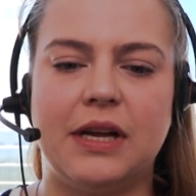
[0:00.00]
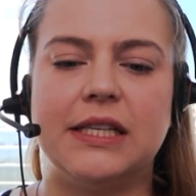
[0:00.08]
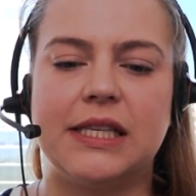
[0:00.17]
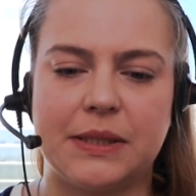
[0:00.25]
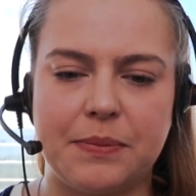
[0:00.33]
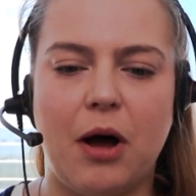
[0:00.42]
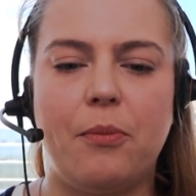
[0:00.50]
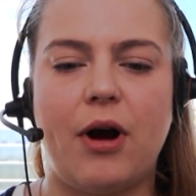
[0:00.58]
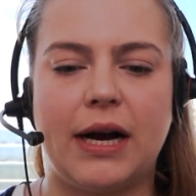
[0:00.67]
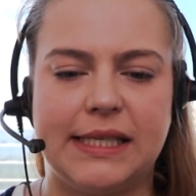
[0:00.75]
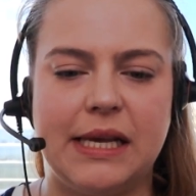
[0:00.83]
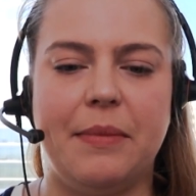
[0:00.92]
it's a small
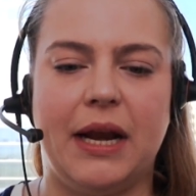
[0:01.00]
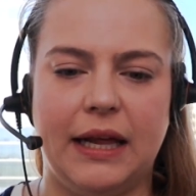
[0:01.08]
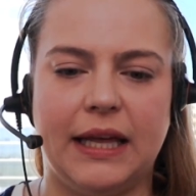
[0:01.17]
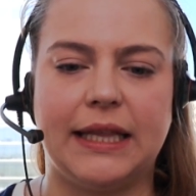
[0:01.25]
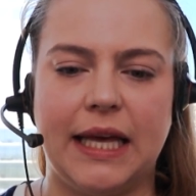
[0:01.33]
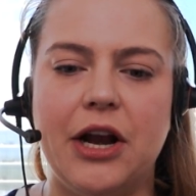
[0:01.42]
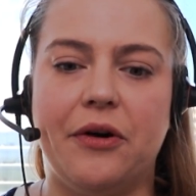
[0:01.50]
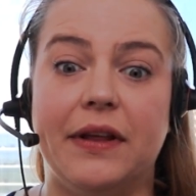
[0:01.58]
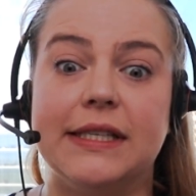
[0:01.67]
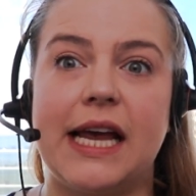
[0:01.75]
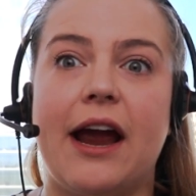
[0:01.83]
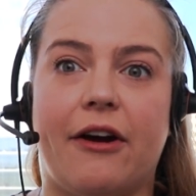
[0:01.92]
proximity, like they know
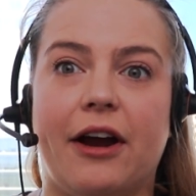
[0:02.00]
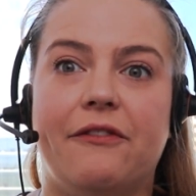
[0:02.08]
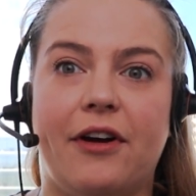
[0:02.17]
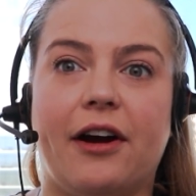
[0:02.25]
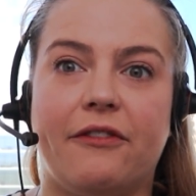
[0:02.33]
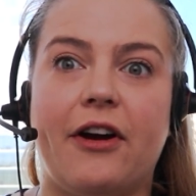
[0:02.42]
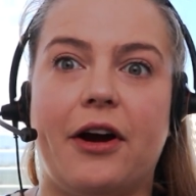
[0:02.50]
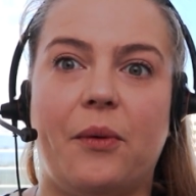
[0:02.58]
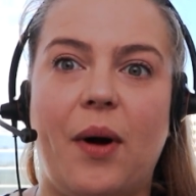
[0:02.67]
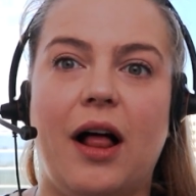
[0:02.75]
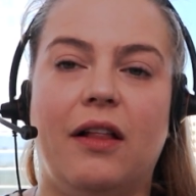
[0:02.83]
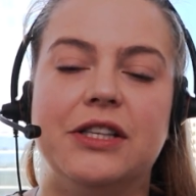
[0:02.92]
this area very, very
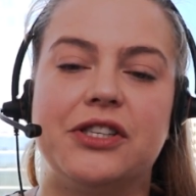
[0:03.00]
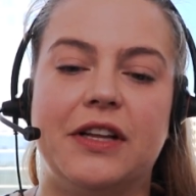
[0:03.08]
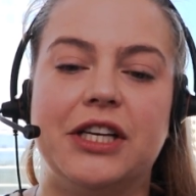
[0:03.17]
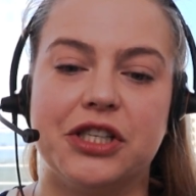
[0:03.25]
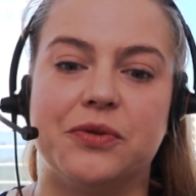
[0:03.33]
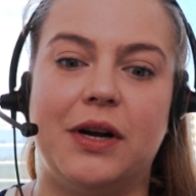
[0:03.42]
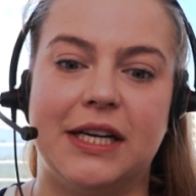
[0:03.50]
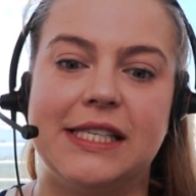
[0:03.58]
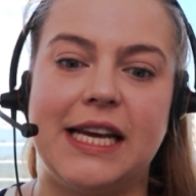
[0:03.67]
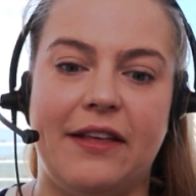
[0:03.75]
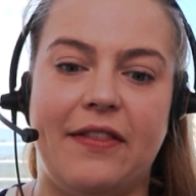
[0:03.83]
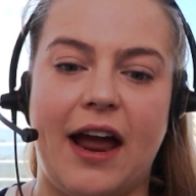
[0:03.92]
well. And so they just want to
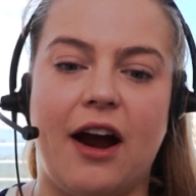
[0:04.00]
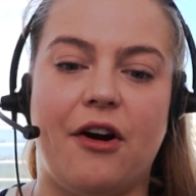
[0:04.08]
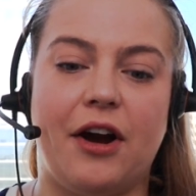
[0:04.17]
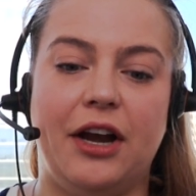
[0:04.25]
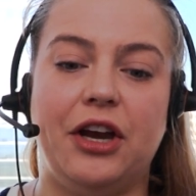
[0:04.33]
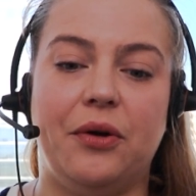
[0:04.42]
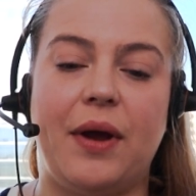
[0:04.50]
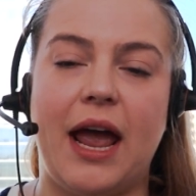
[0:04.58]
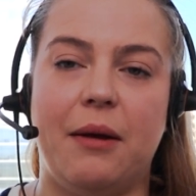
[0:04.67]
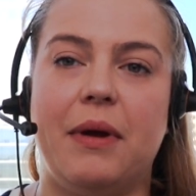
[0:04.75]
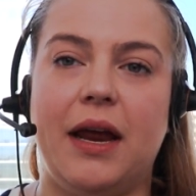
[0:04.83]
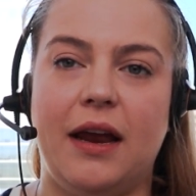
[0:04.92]
stay there, and you
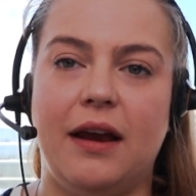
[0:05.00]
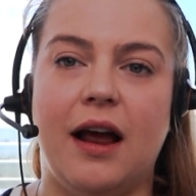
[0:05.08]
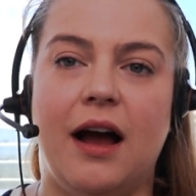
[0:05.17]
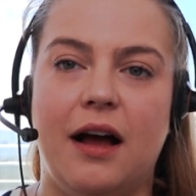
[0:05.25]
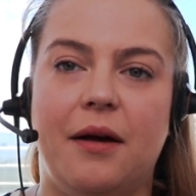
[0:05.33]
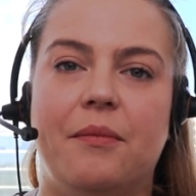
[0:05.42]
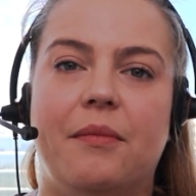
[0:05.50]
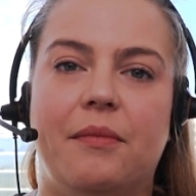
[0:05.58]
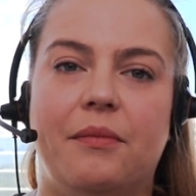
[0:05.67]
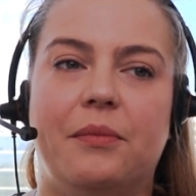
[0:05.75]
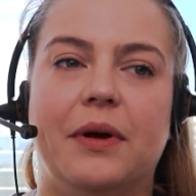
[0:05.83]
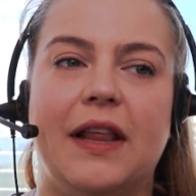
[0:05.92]
can be, and
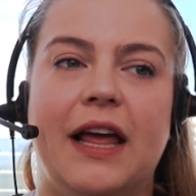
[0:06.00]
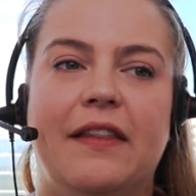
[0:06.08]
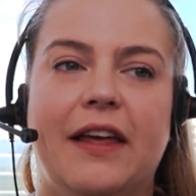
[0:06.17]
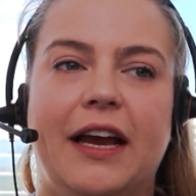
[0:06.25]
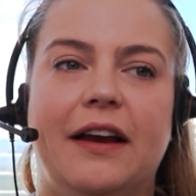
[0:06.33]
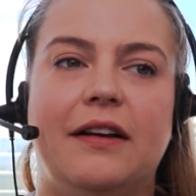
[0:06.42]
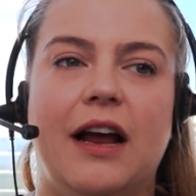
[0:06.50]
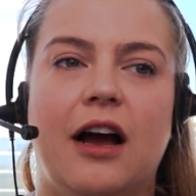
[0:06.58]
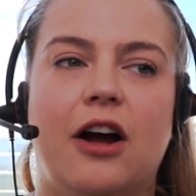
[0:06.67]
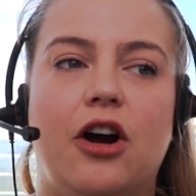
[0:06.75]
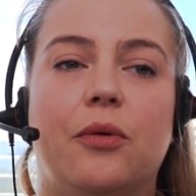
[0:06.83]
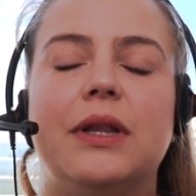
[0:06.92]
they
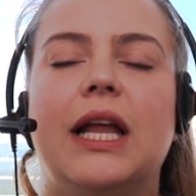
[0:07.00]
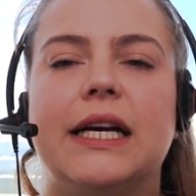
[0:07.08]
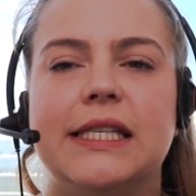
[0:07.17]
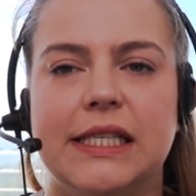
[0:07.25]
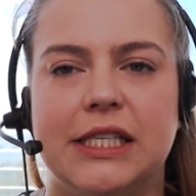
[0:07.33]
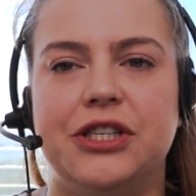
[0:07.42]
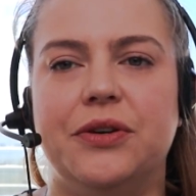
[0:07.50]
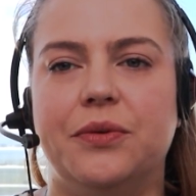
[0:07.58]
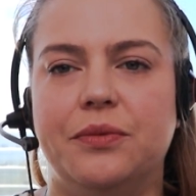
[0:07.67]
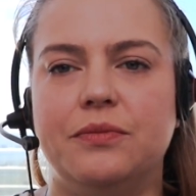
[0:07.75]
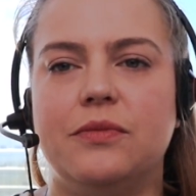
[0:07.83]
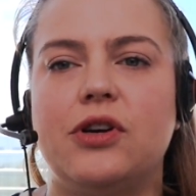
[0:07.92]
are reluctant
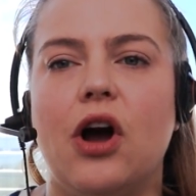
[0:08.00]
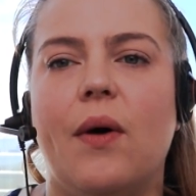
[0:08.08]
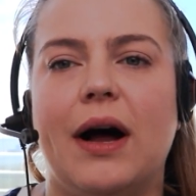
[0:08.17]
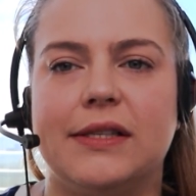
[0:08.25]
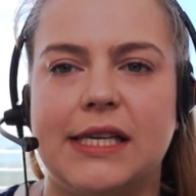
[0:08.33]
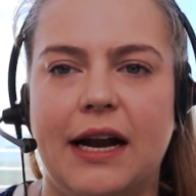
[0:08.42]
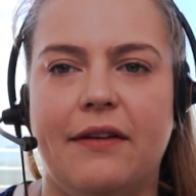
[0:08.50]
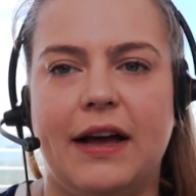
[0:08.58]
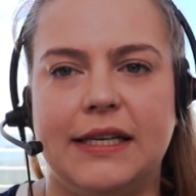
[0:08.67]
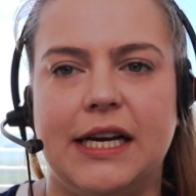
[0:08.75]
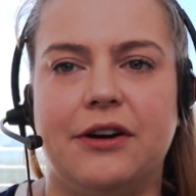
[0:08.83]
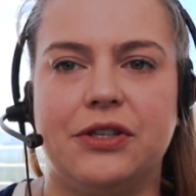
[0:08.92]
to go outside of
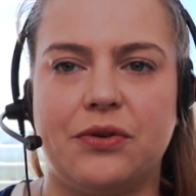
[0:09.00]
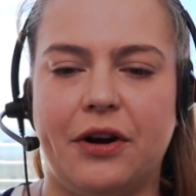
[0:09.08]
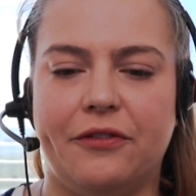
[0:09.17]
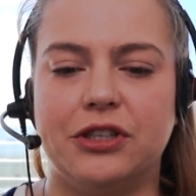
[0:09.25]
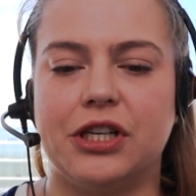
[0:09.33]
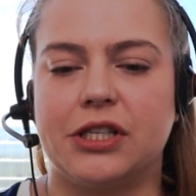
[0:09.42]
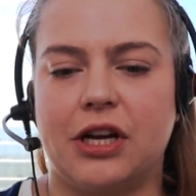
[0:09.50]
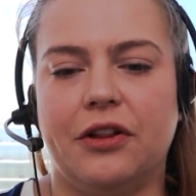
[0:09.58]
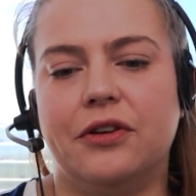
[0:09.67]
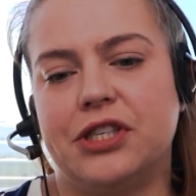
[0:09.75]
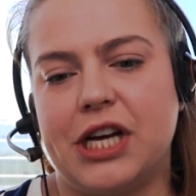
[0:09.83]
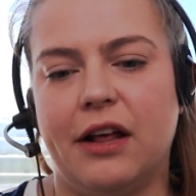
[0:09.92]
that territory for just
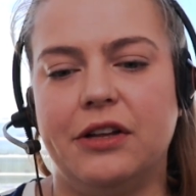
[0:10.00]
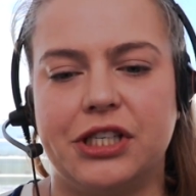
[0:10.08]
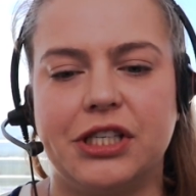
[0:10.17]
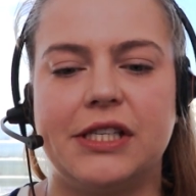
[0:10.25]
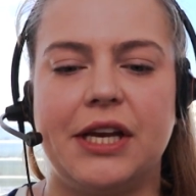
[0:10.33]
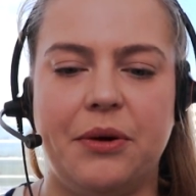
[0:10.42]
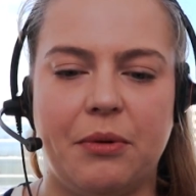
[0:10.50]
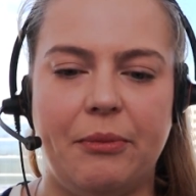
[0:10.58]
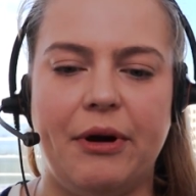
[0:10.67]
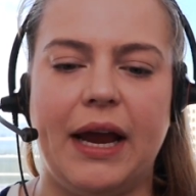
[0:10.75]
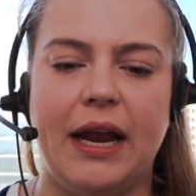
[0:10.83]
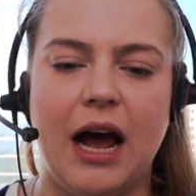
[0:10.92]
all those challenges that you were
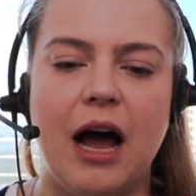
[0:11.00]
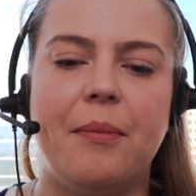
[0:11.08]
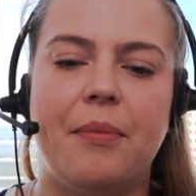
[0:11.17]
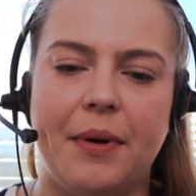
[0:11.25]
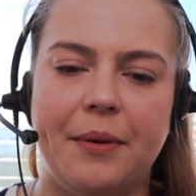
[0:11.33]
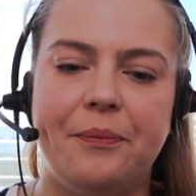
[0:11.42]
bringing up.